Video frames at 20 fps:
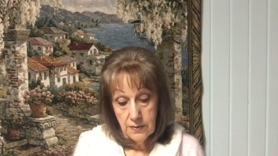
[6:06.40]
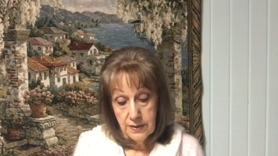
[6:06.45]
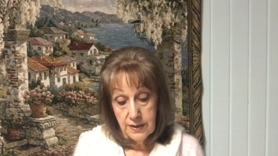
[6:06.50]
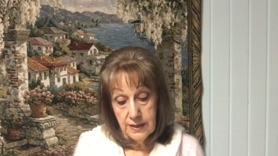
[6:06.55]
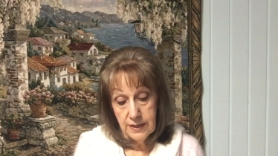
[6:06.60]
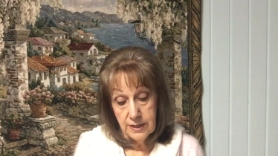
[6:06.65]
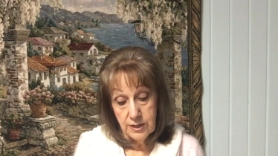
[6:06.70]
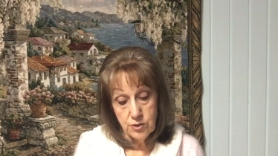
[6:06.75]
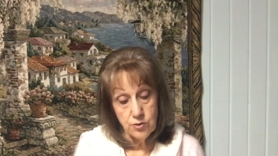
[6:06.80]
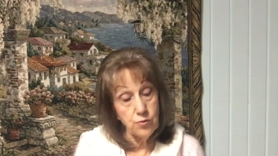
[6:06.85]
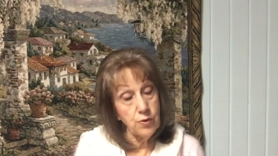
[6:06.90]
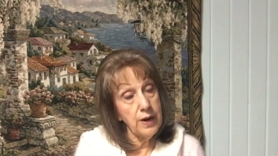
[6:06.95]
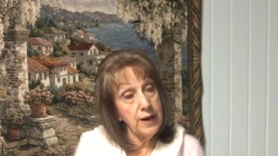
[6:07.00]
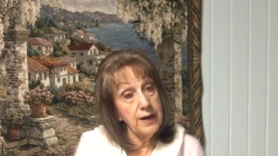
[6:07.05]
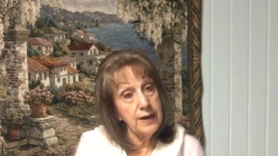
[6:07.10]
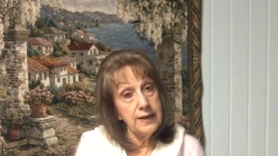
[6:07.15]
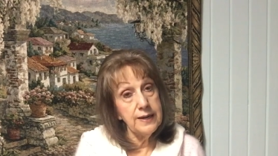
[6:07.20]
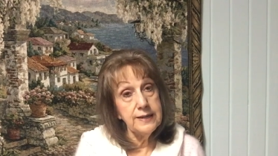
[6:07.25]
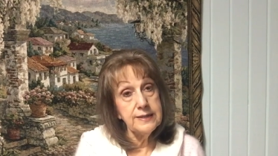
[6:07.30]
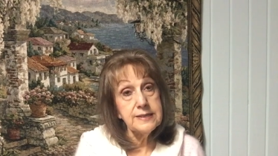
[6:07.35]
The
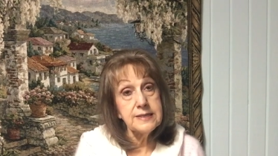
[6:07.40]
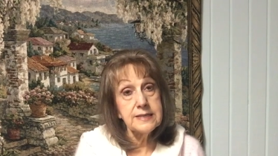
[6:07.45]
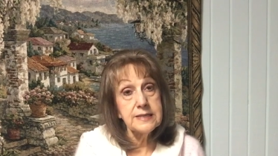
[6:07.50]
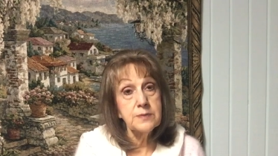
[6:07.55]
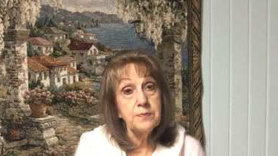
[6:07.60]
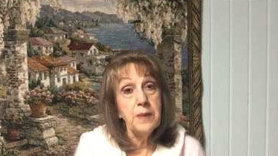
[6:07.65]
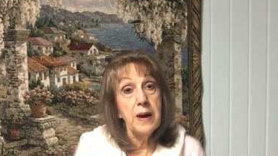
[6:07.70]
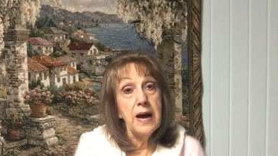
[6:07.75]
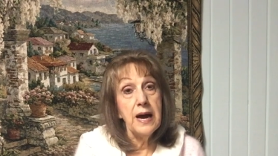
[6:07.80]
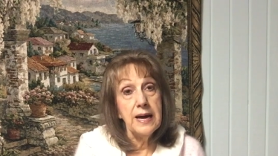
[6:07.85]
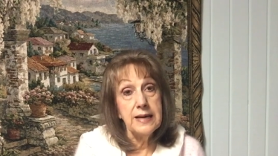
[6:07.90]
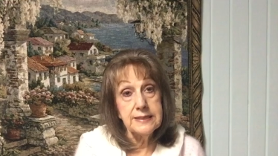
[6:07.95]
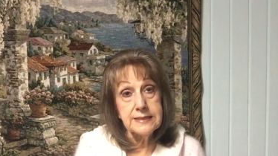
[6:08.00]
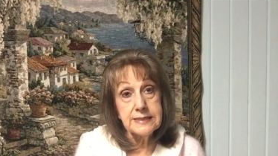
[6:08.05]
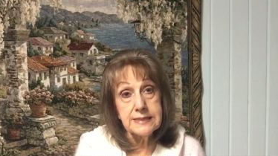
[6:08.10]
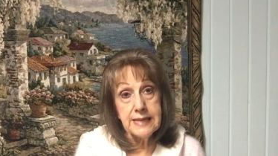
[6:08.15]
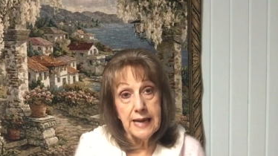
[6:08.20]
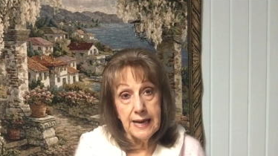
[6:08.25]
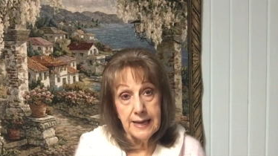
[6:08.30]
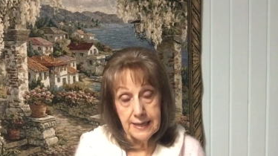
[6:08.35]
Israeli spy
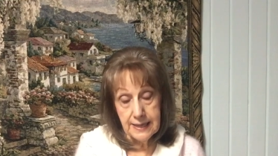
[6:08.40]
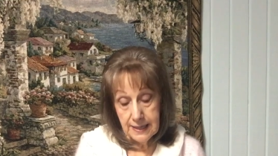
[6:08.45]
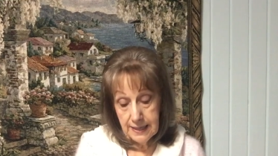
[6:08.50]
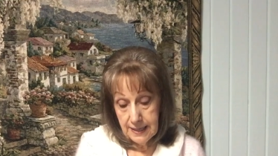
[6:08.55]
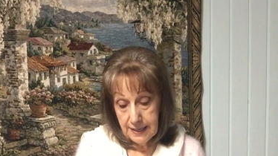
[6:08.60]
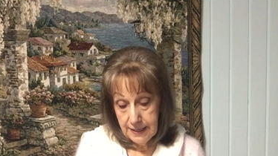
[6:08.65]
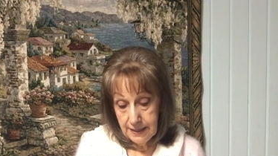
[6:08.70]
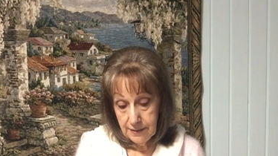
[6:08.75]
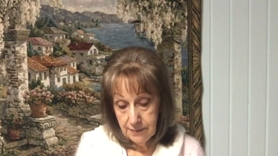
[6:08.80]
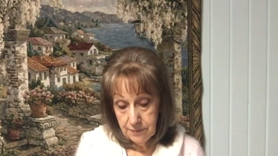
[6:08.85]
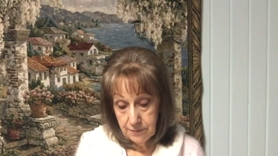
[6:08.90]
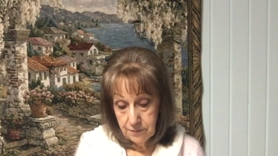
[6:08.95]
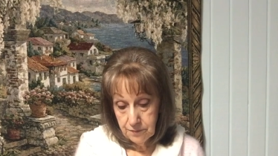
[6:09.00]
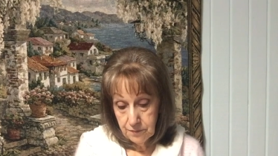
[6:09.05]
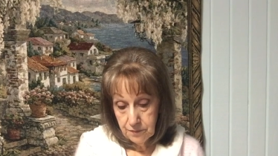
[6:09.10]
satellite